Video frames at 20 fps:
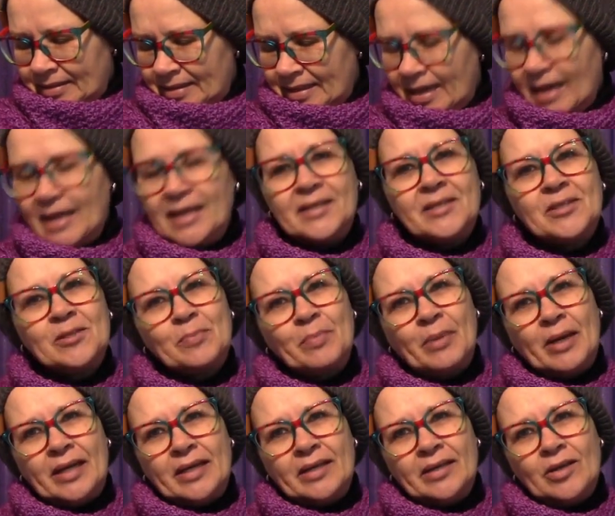color
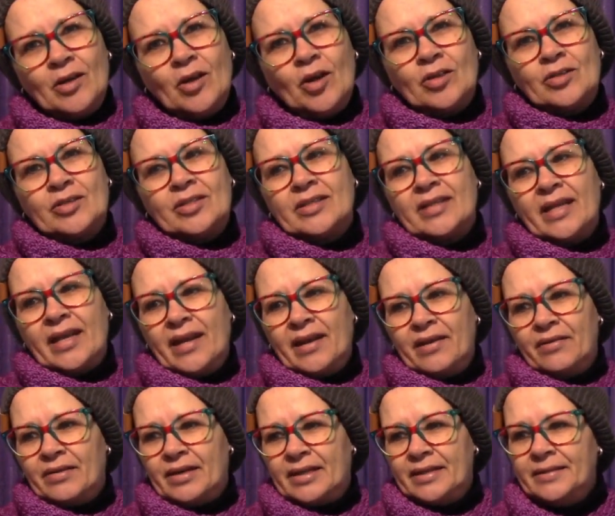spun cotton
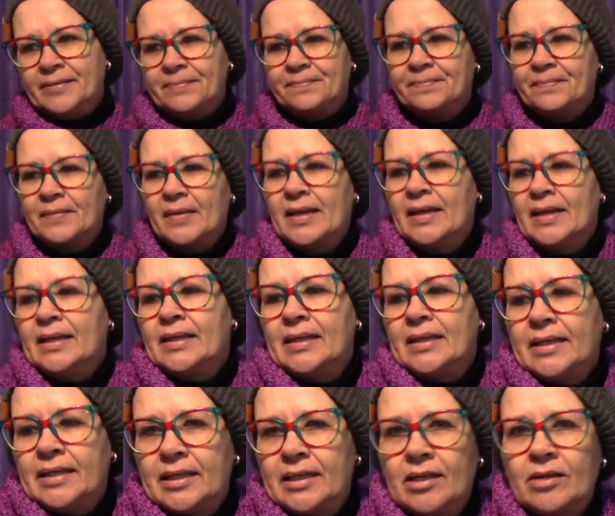Erin.
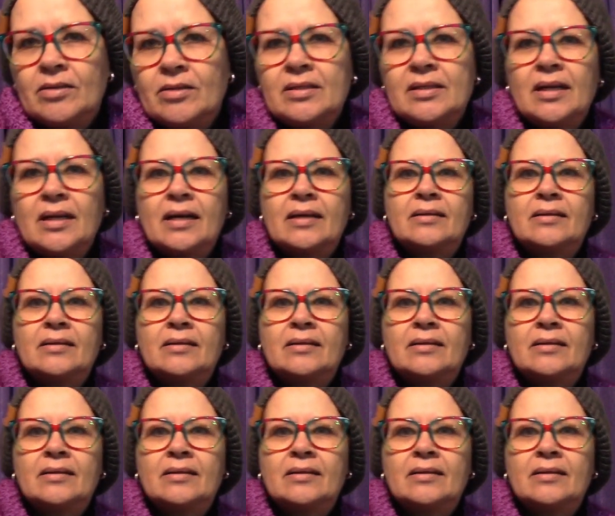It looks like